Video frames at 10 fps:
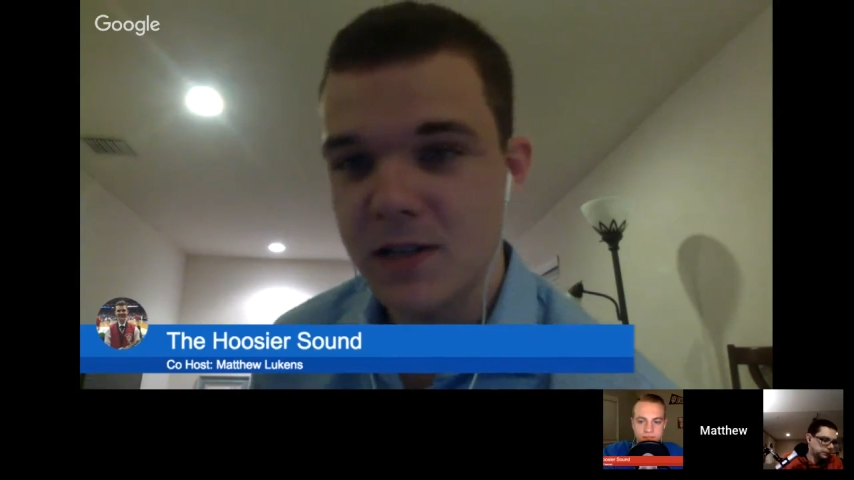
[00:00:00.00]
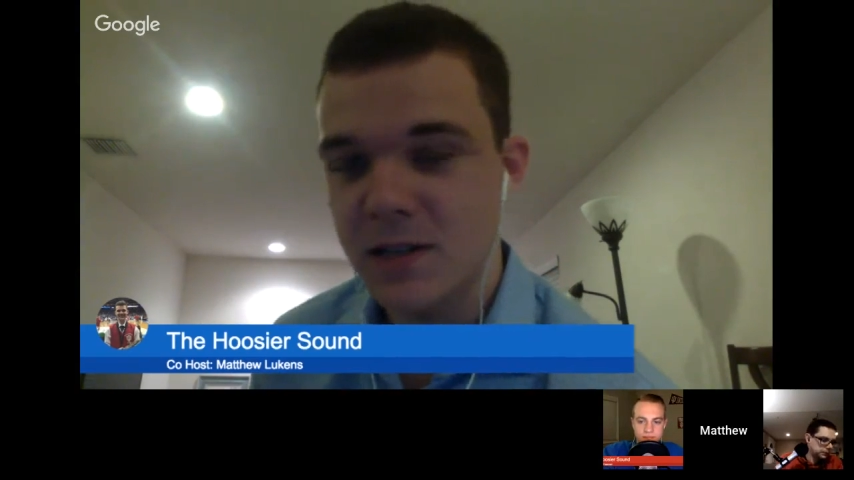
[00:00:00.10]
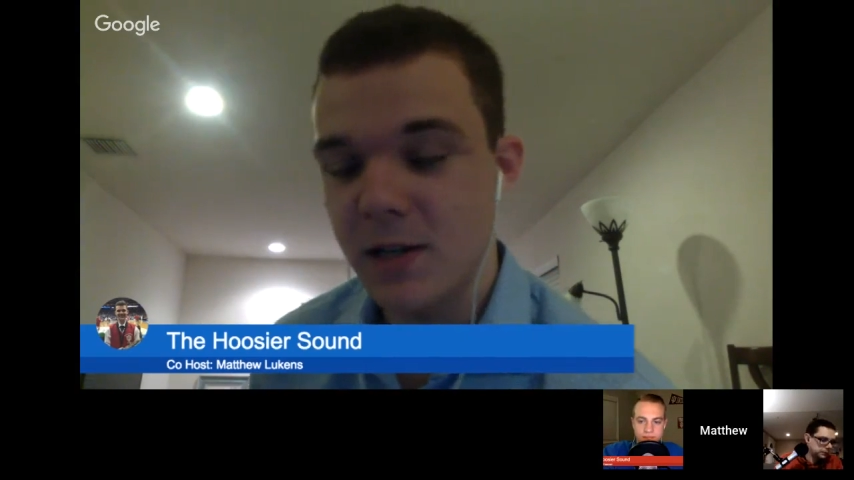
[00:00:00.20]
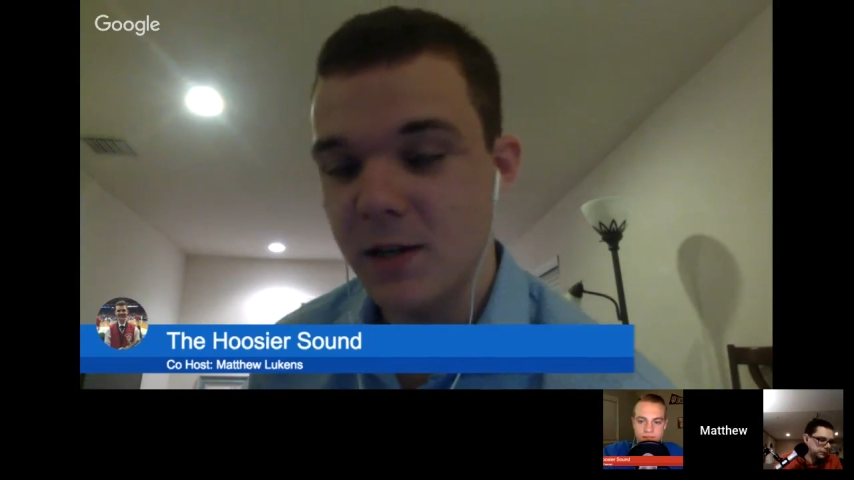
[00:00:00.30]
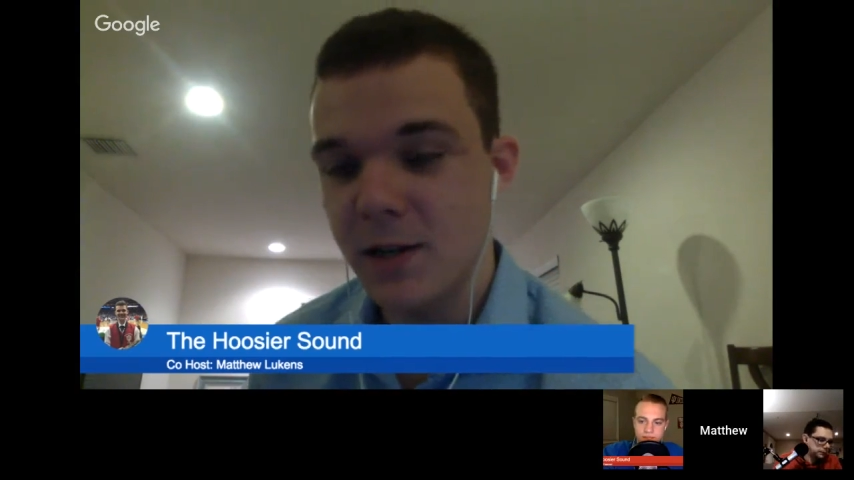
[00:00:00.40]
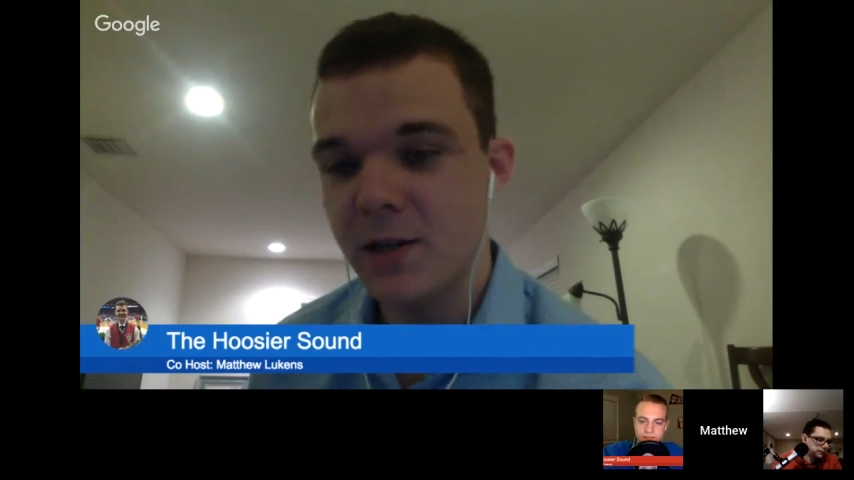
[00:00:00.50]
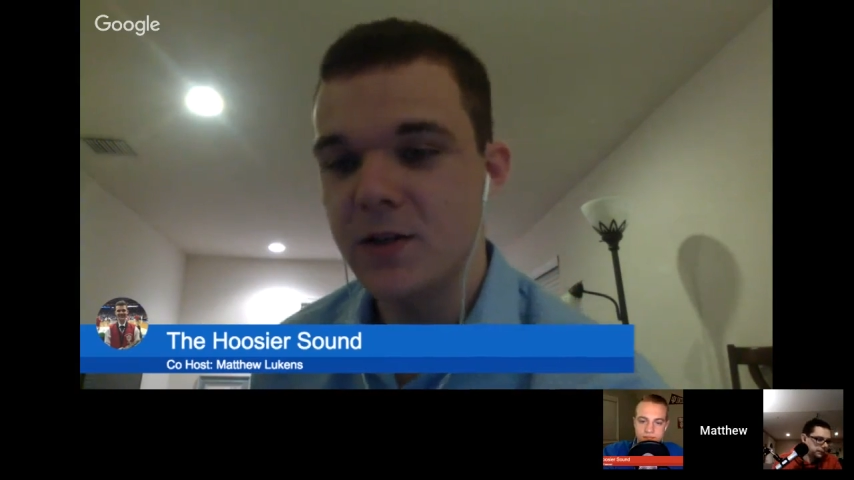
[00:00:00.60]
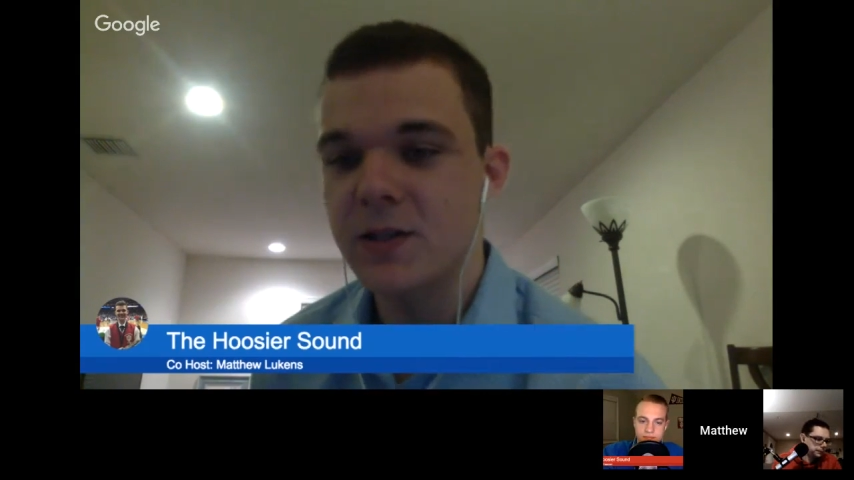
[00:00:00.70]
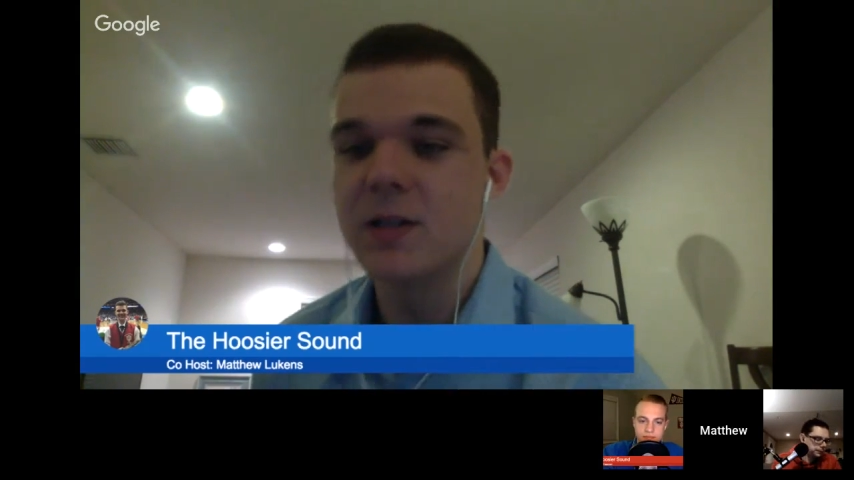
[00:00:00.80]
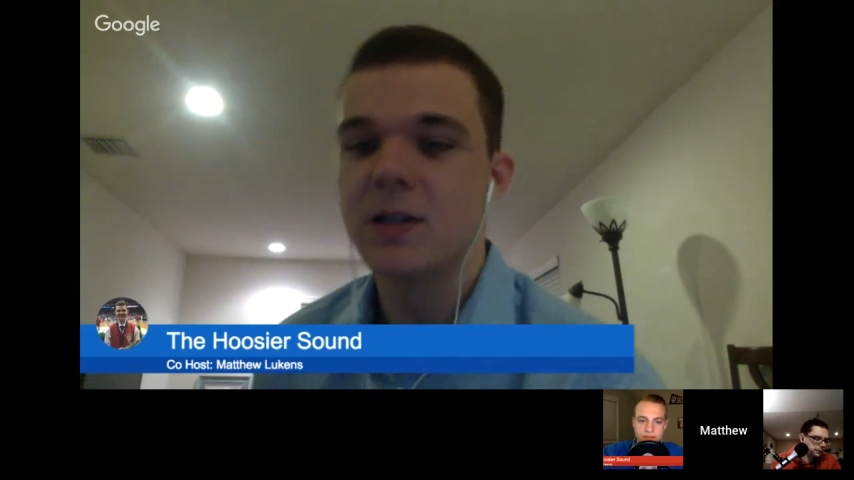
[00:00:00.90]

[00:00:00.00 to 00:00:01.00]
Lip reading: Syracuse.